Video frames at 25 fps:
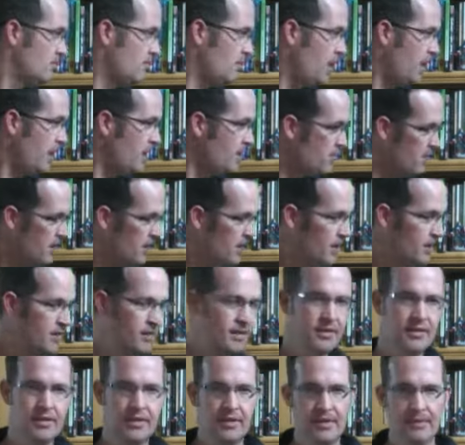Anybody?
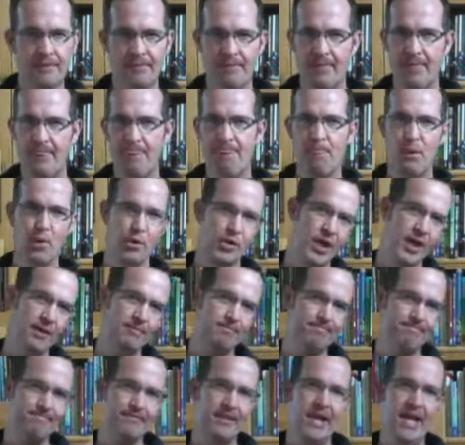Okay.
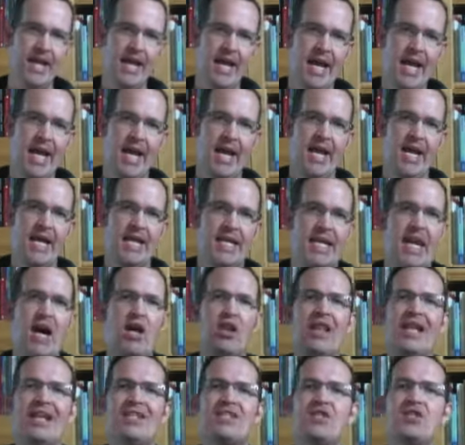Now
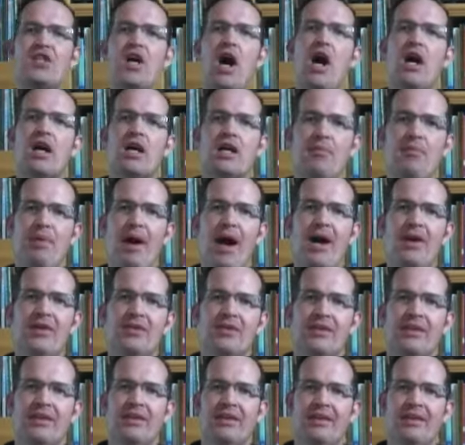let's talk about